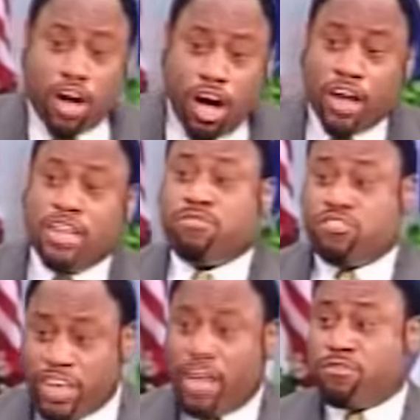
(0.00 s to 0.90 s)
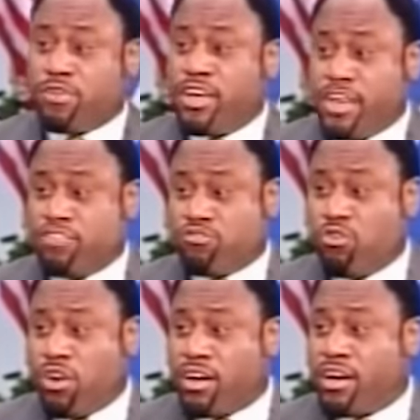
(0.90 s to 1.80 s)
God Himself is
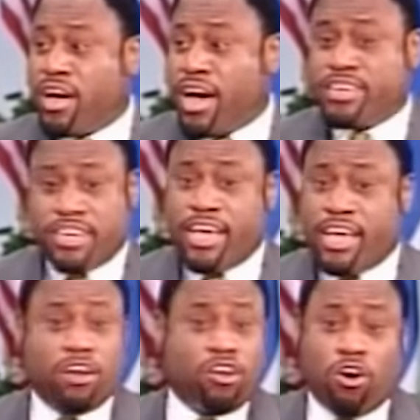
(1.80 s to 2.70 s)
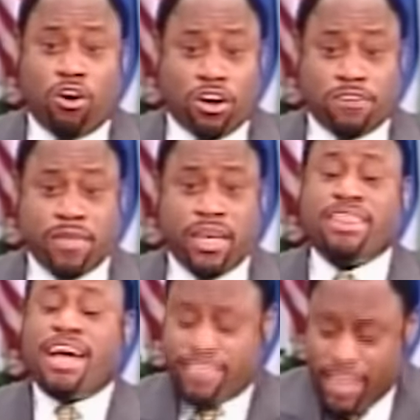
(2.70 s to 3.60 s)
ruler and king and Lord.
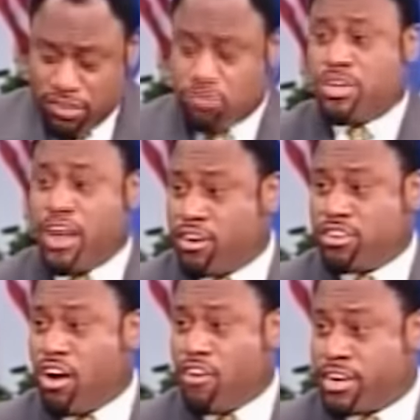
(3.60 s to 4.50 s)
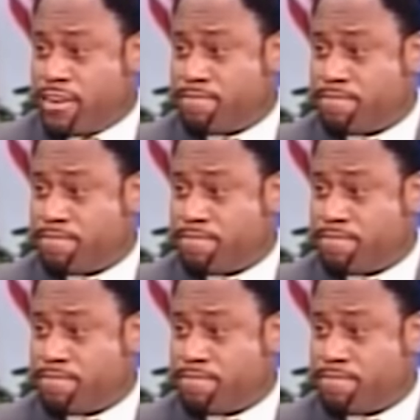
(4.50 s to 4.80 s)
That's His territory.